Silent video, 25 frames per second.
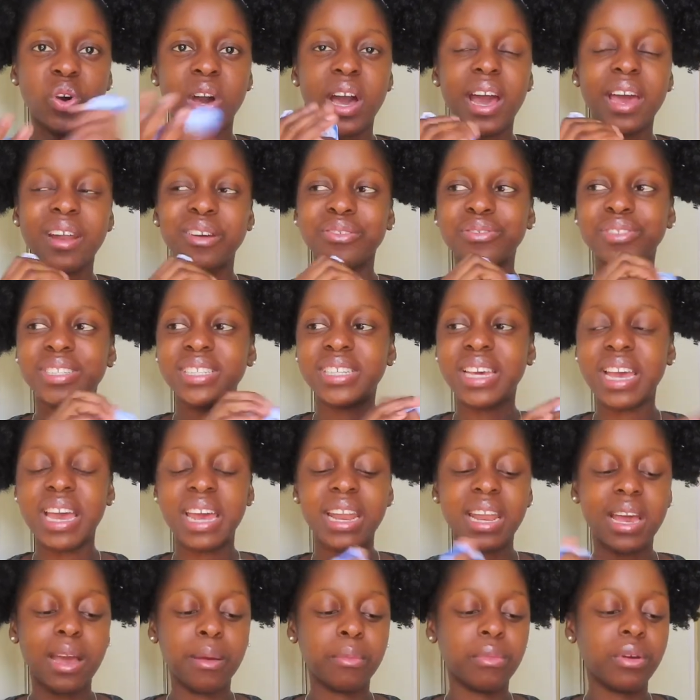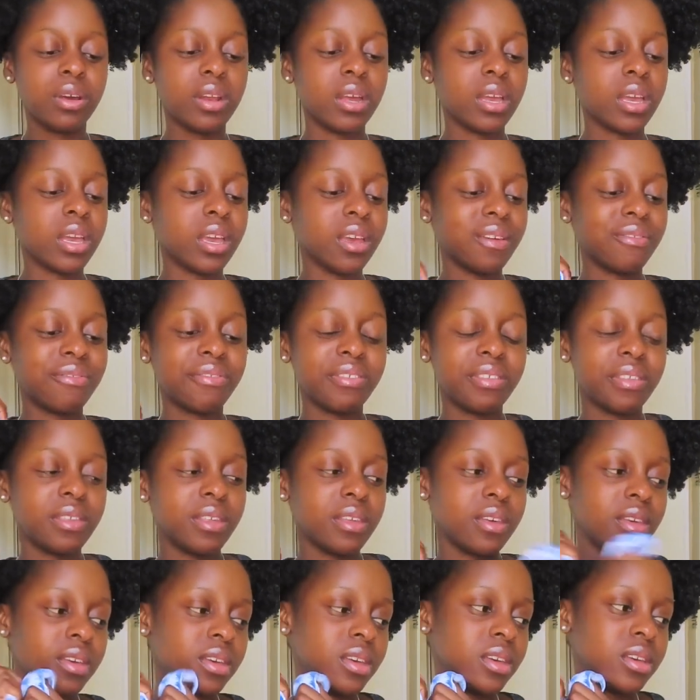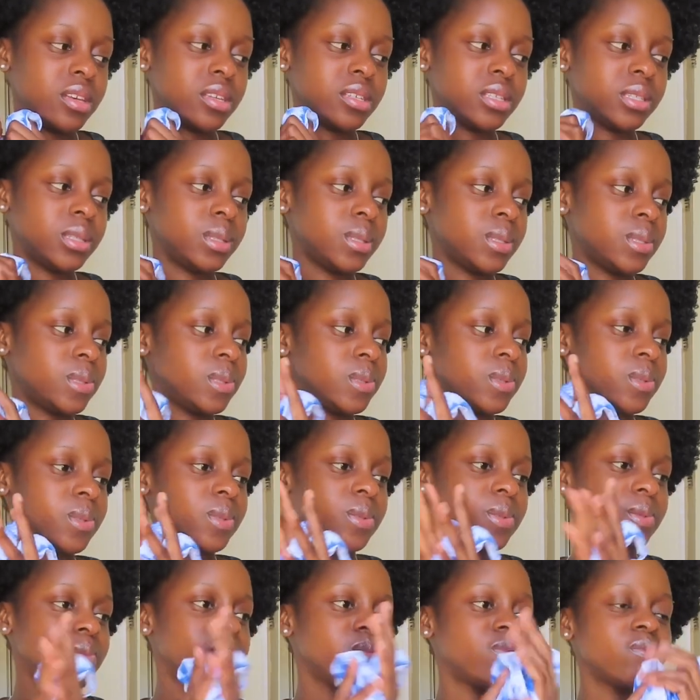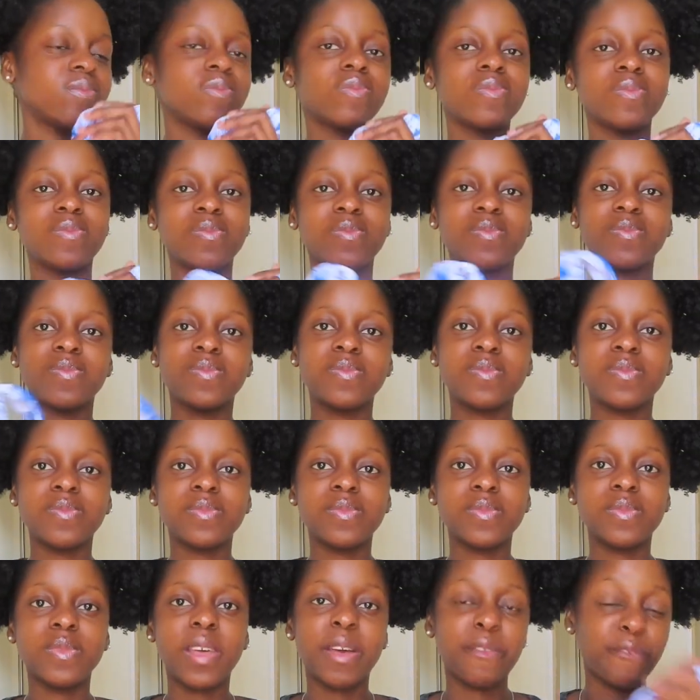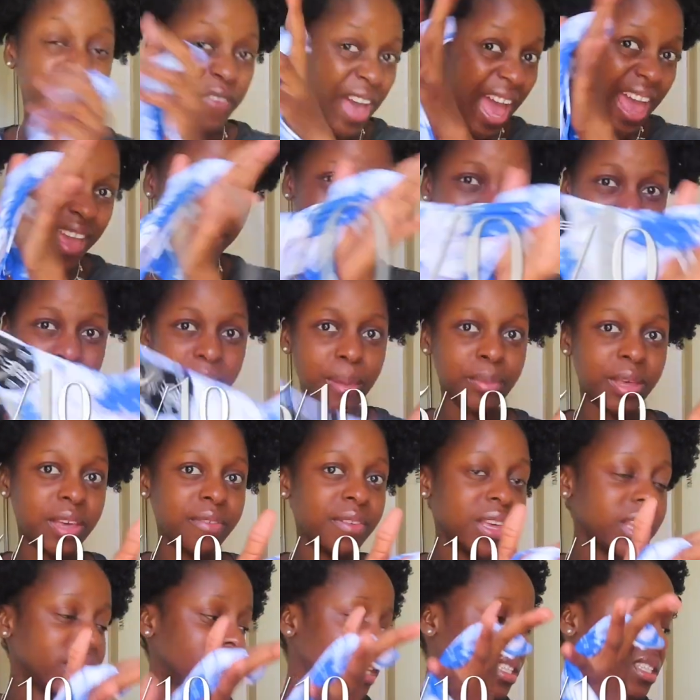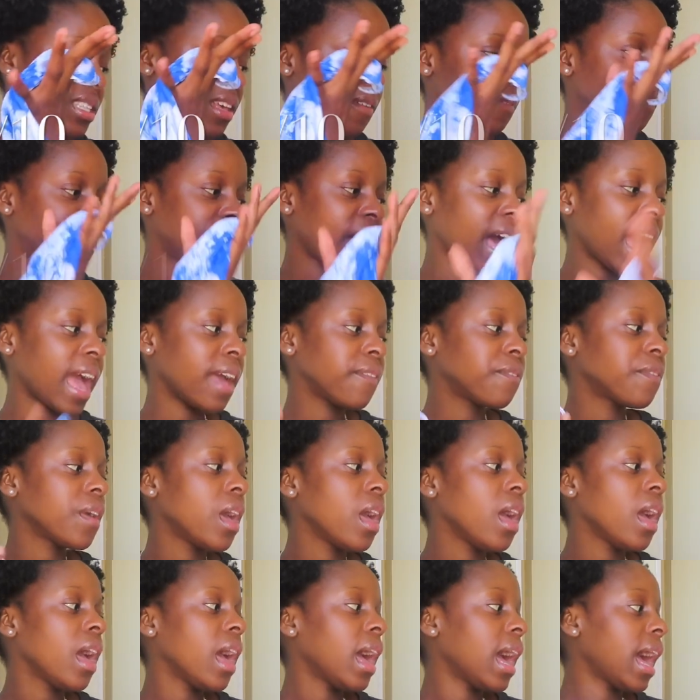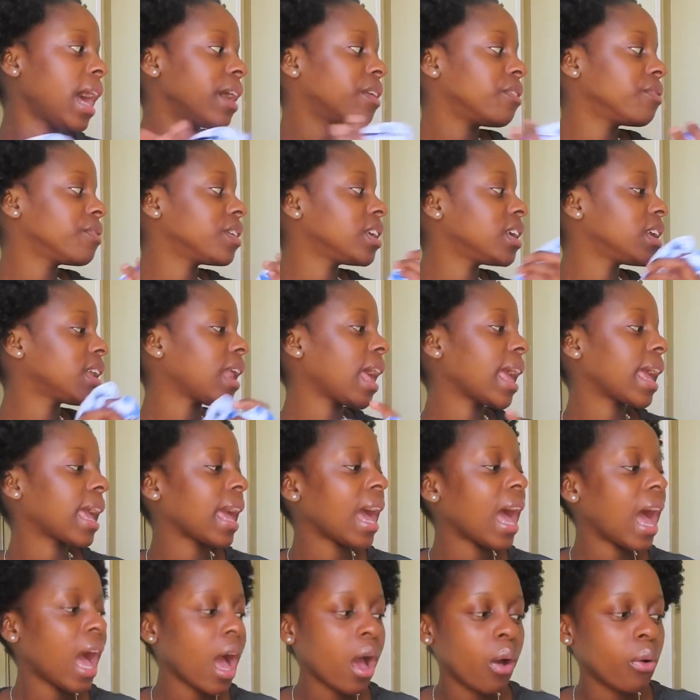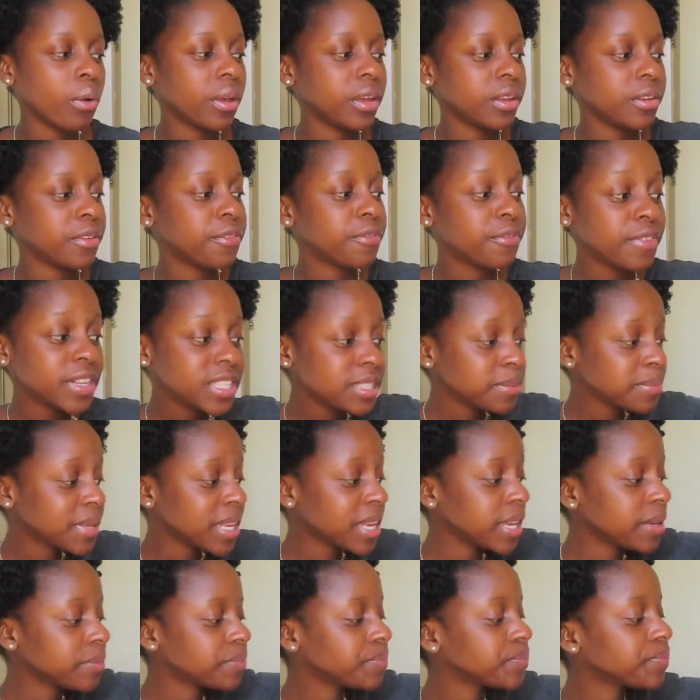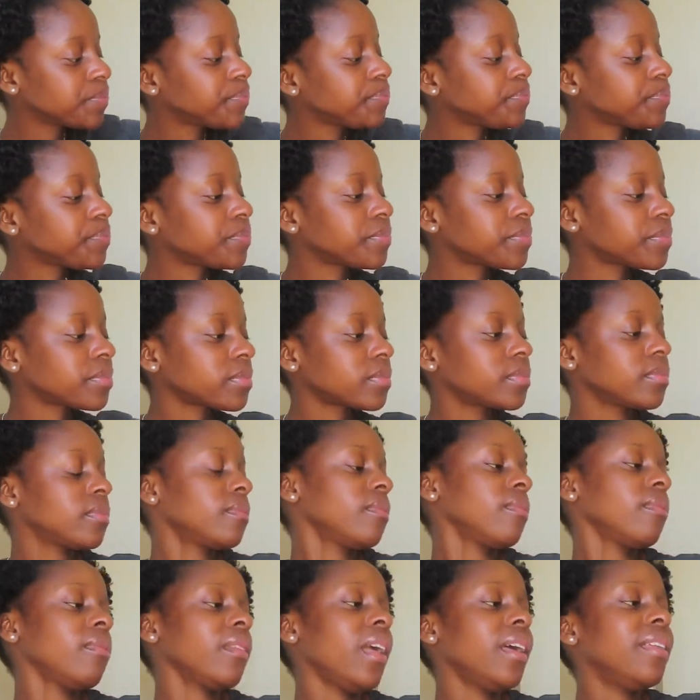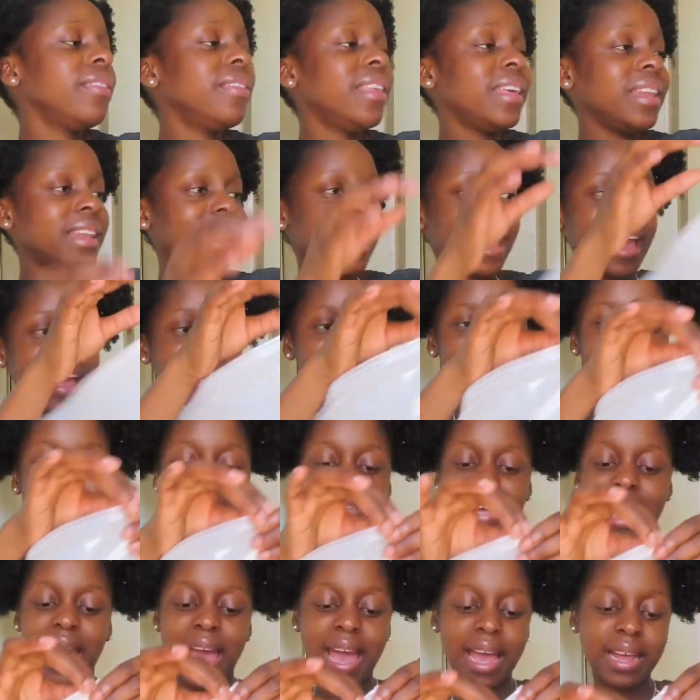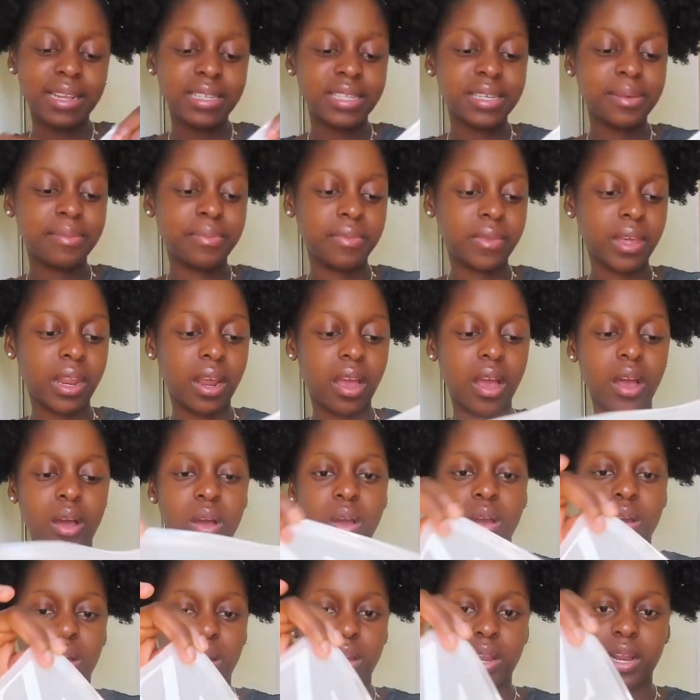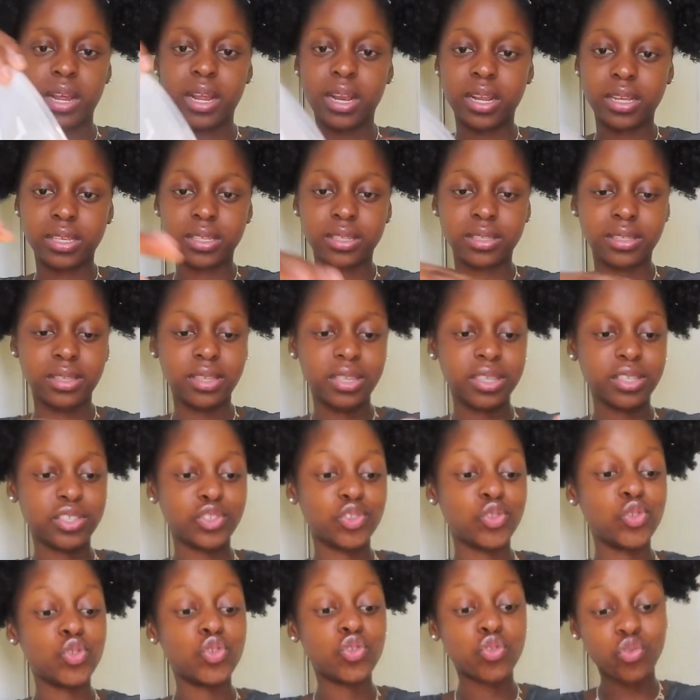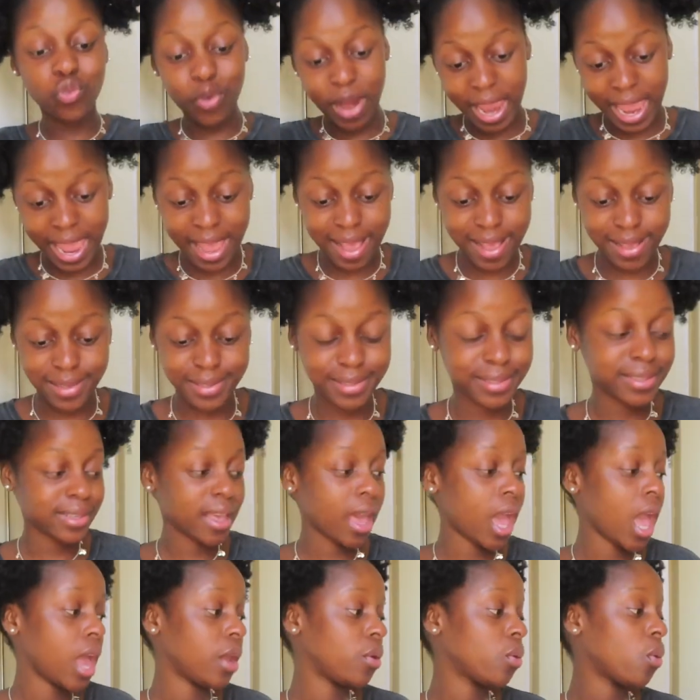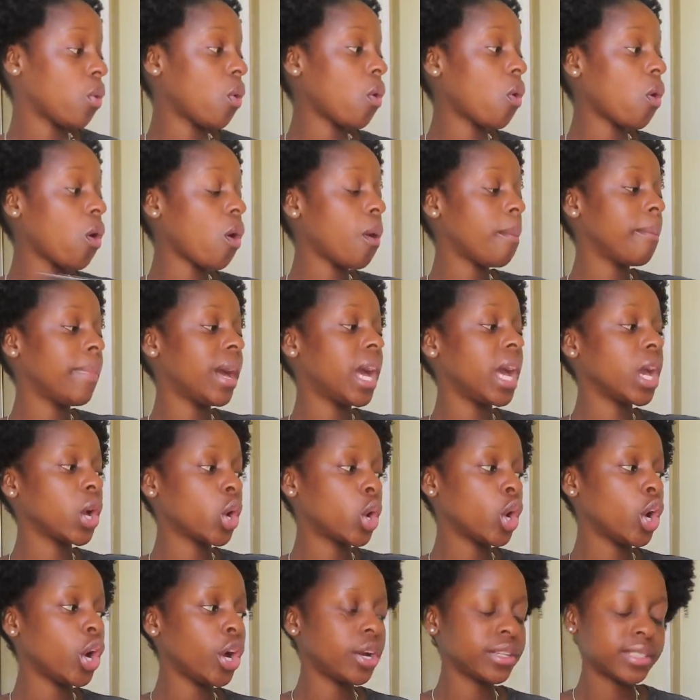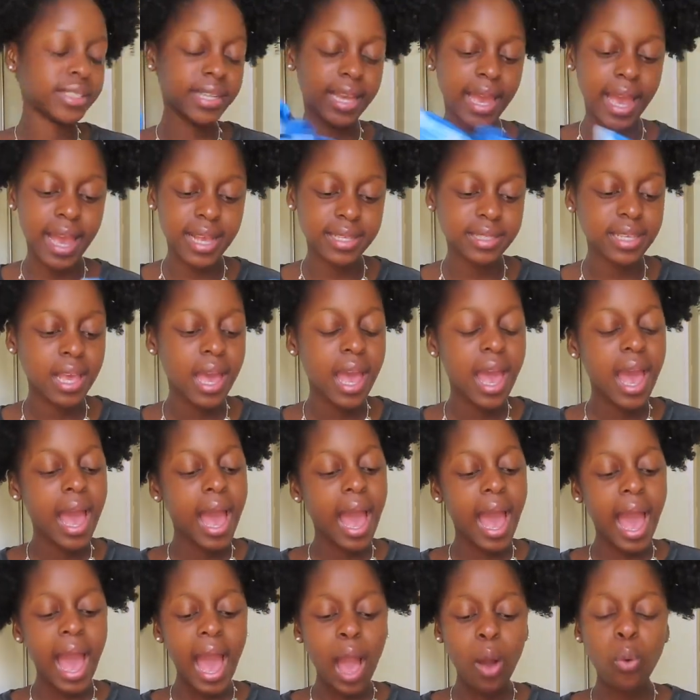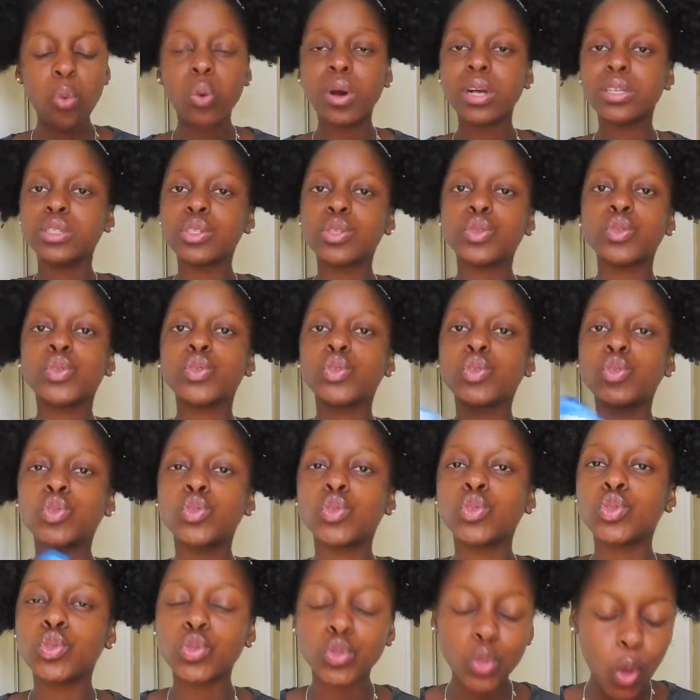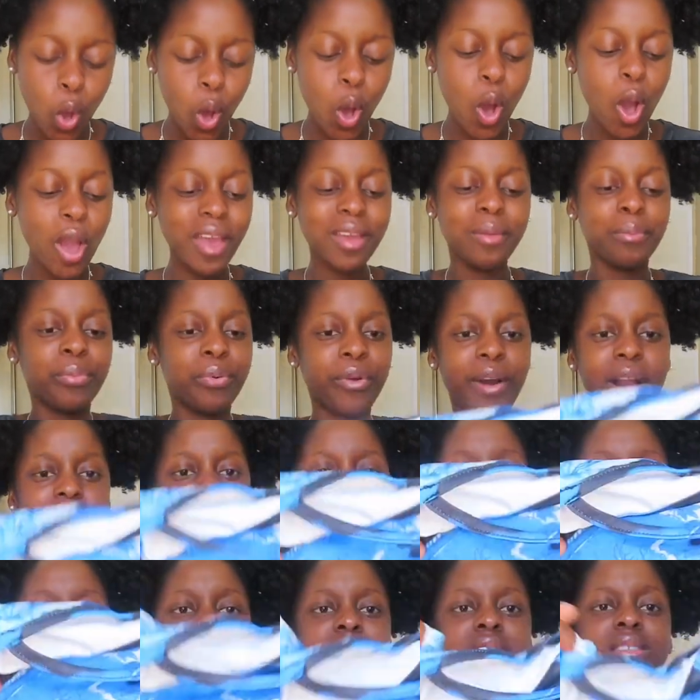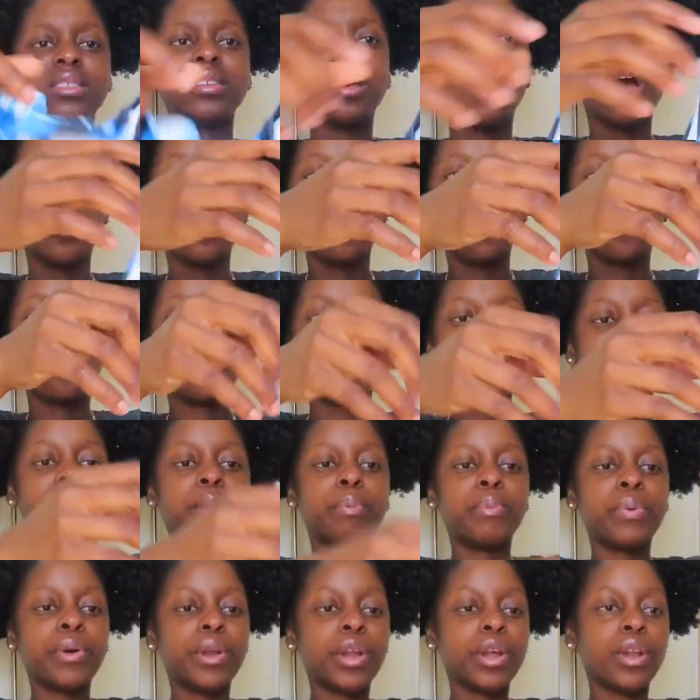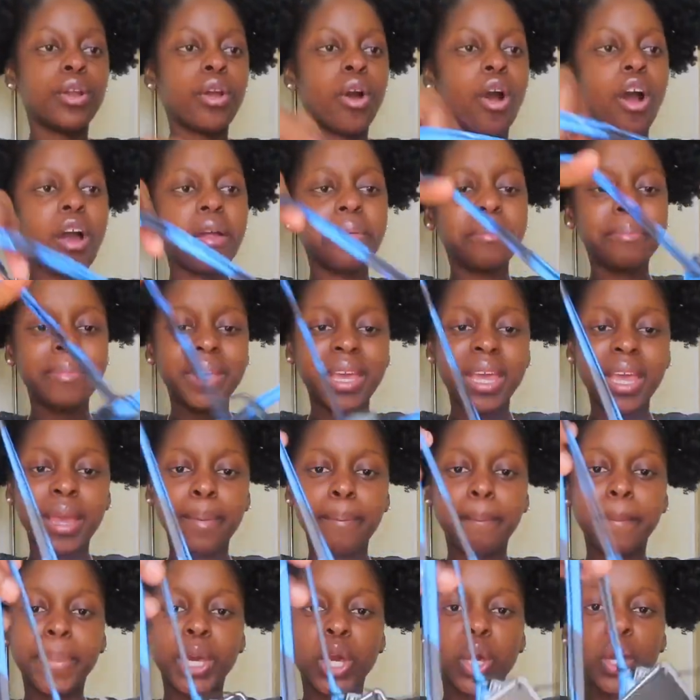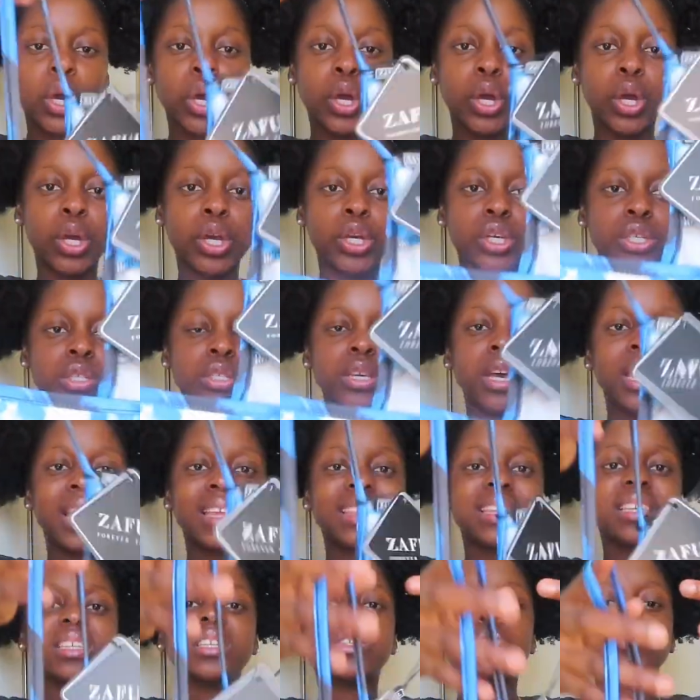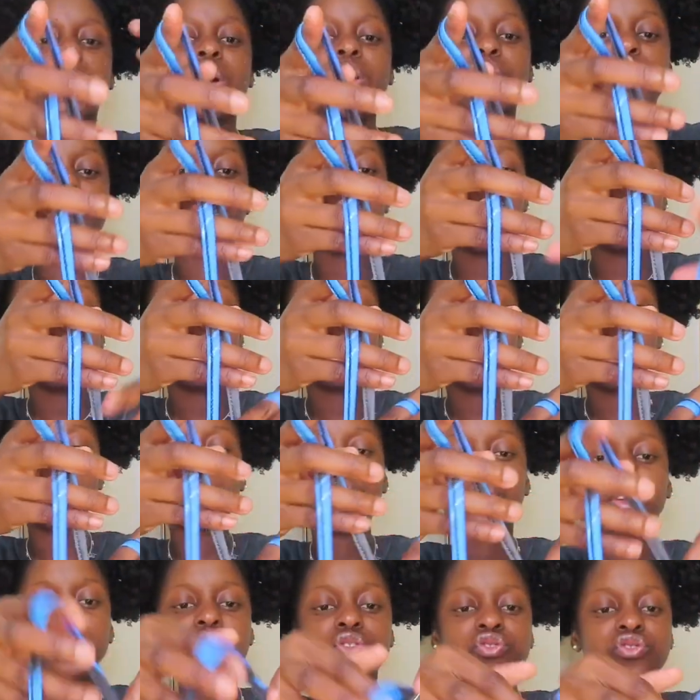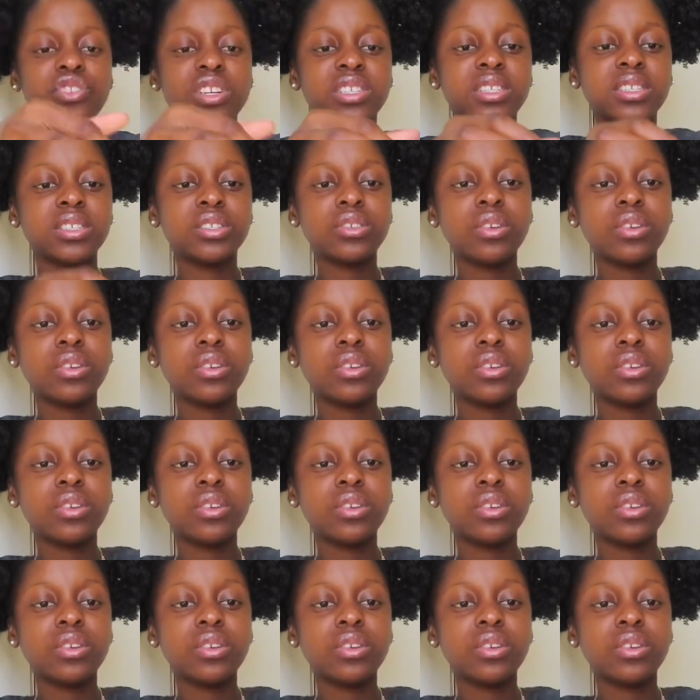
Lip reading: out of 10, I'm gonna give this a 5. I'm giving this a 5. I don't really like how it fits me. The next item that I've got, it is this dress. And oh my god, guys, I was so impressed when I put it on me, because this is one of the those dresses